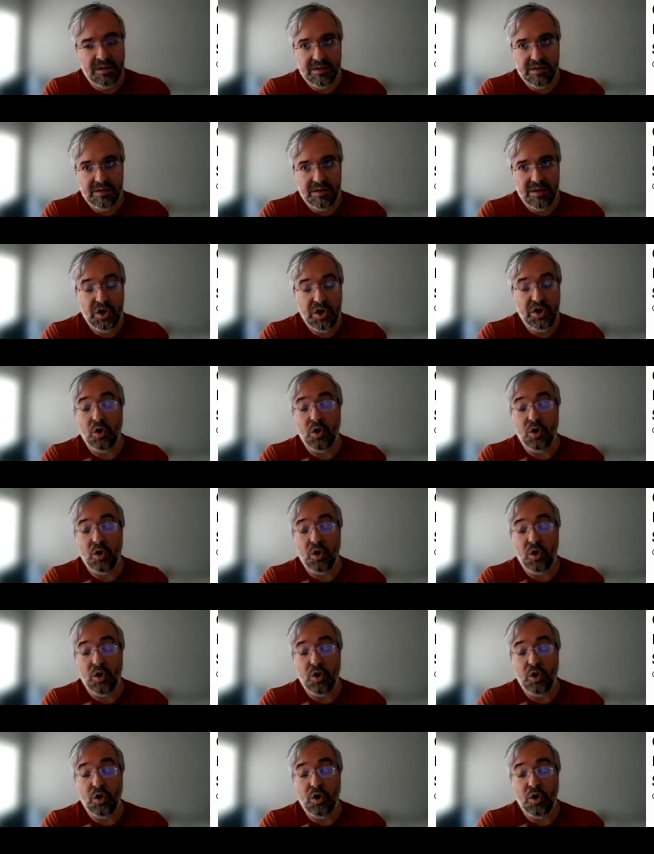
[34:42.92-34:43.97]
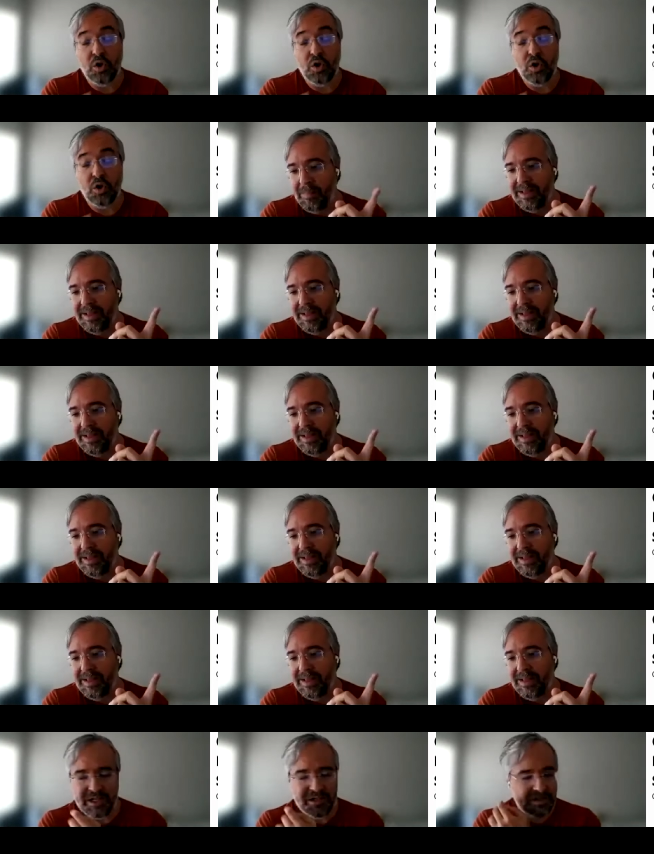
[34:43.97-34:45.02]
So no, but that's a
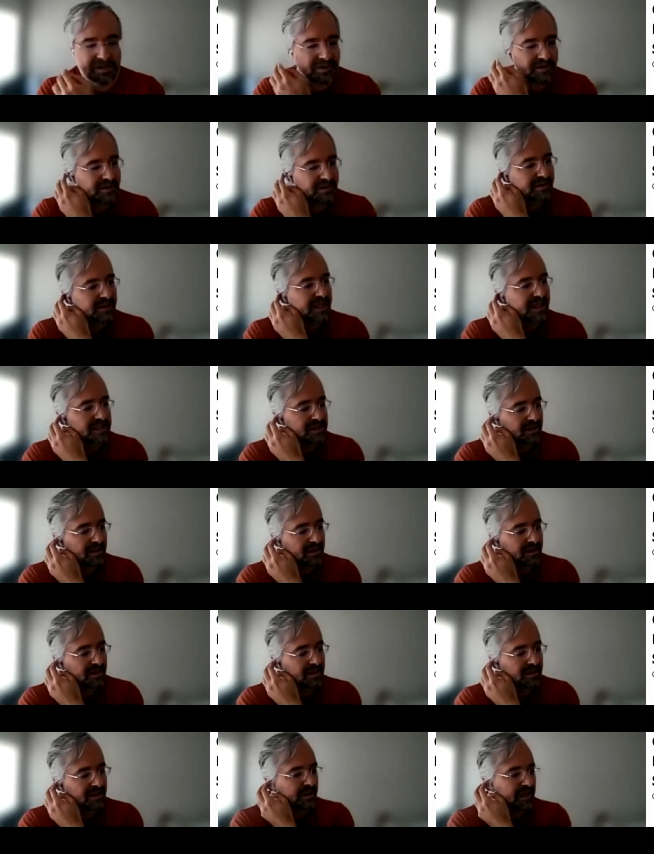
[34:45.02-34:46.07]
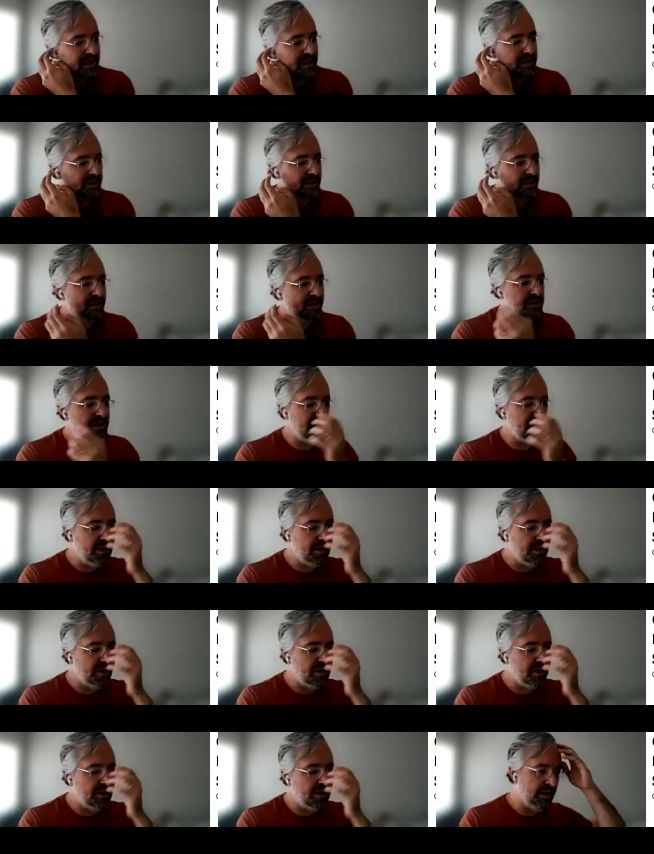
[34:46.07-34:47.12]
good question. That's a good question.
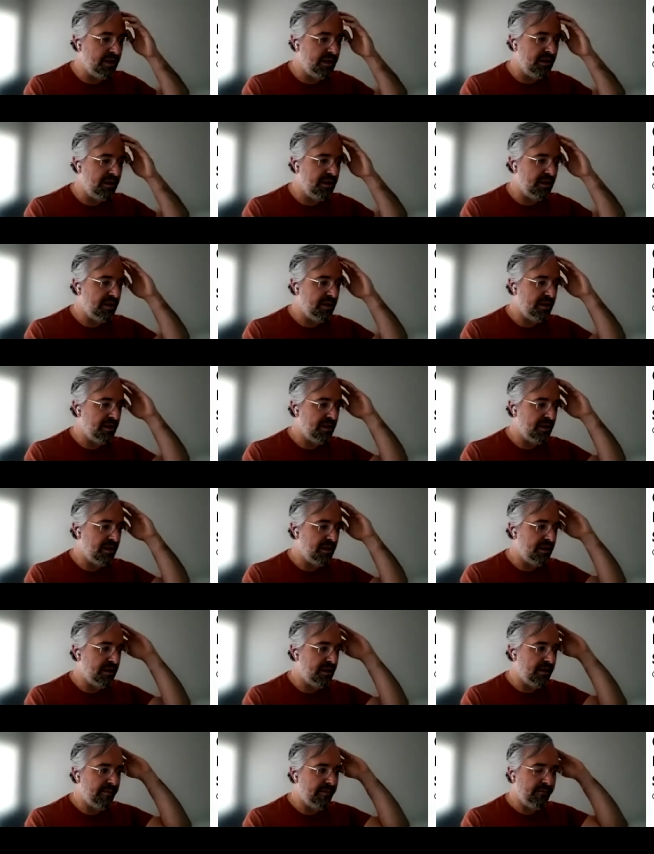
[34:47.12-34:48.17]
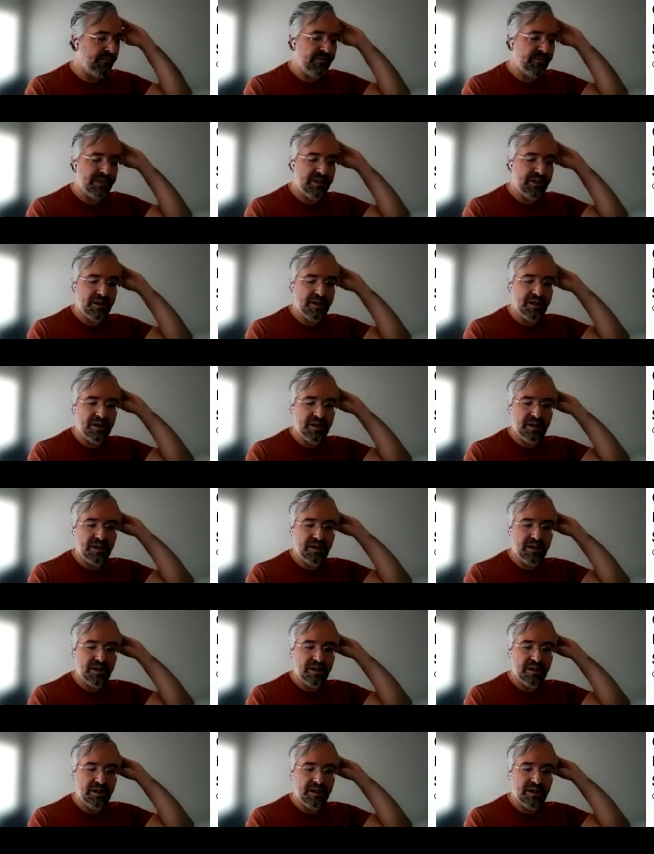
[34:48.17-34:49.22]
So the
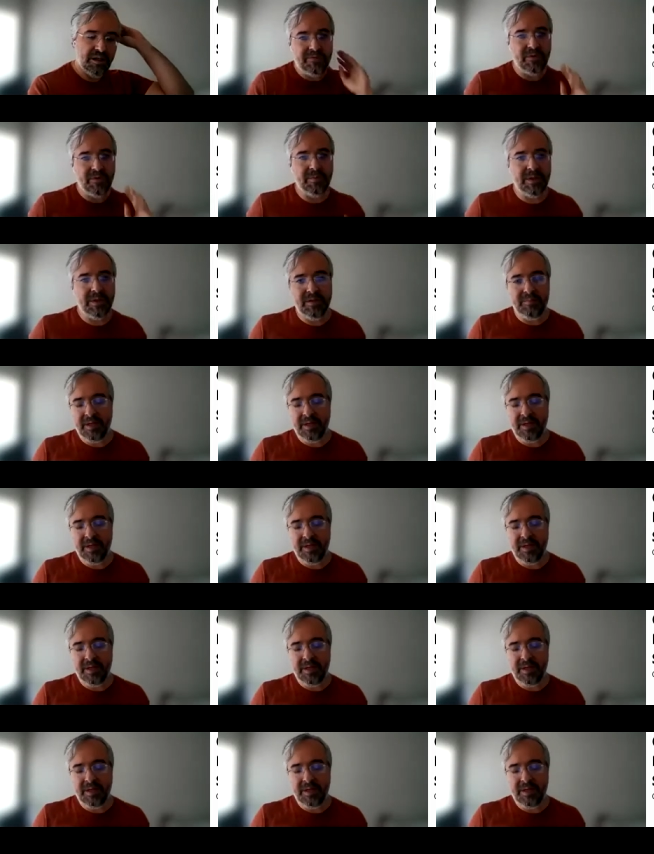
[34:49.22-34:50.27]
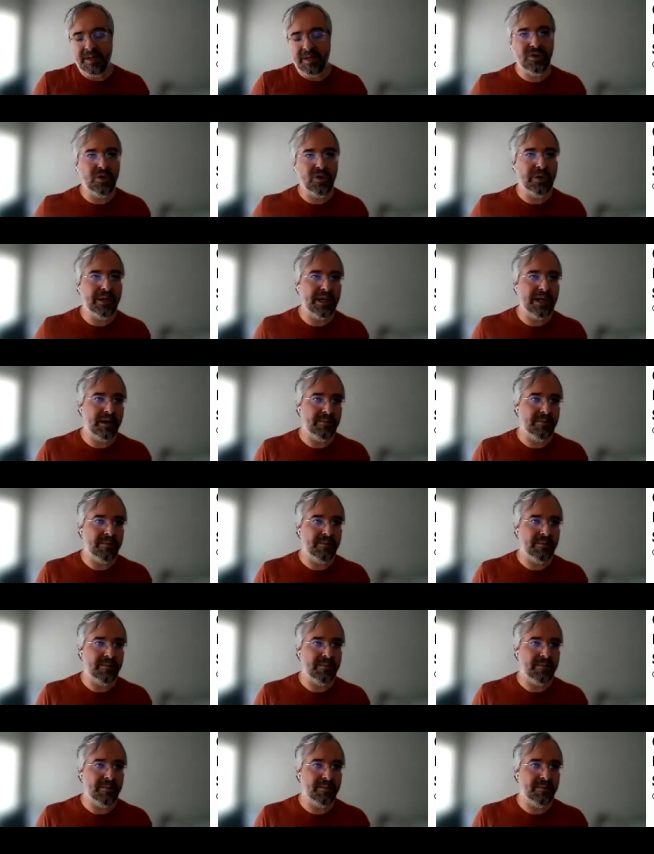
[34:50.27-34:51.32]
data from the DBIR, even though it
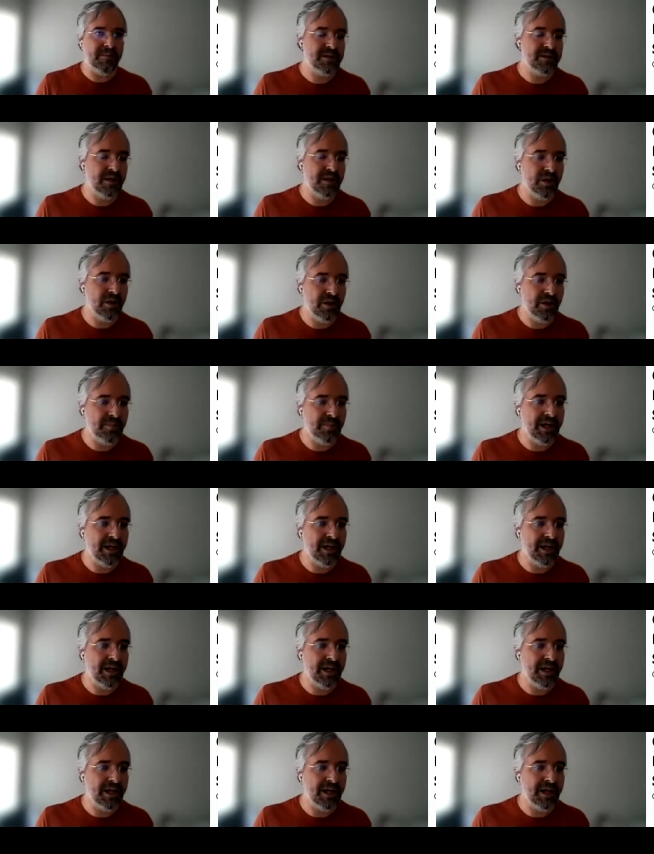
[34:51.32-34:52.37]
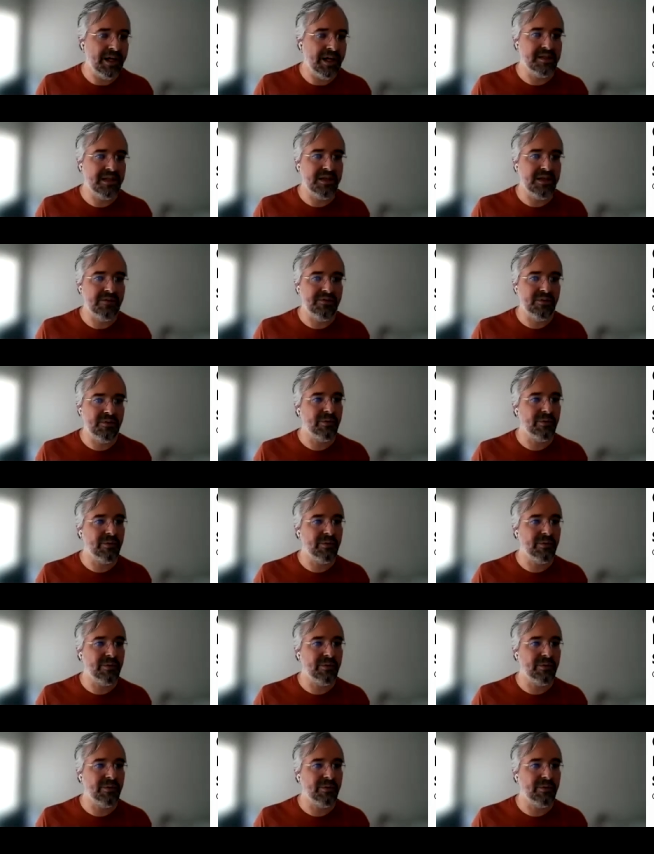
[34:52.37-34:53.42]
comes to us anonymized, it's given
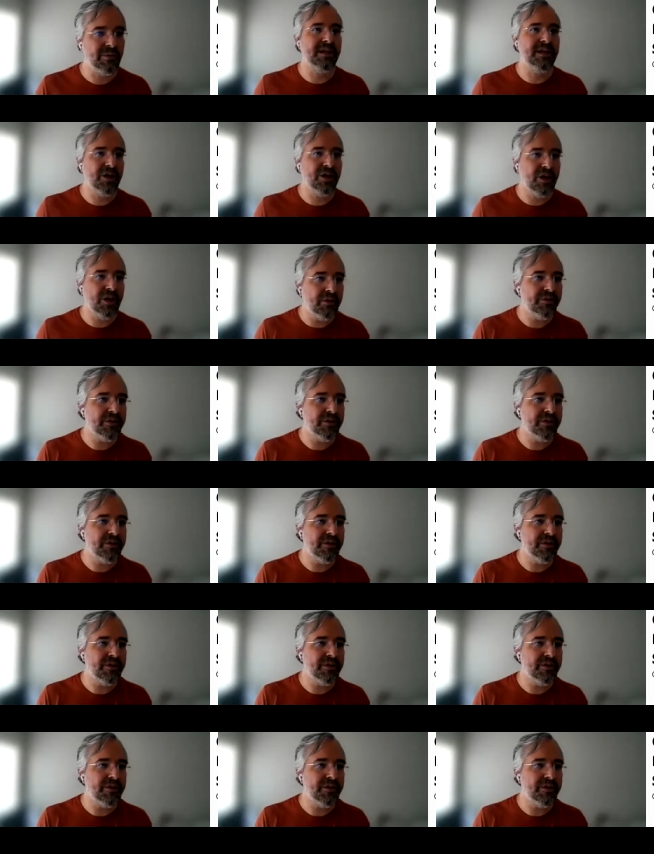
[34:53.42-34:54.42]
100% in confidence, right?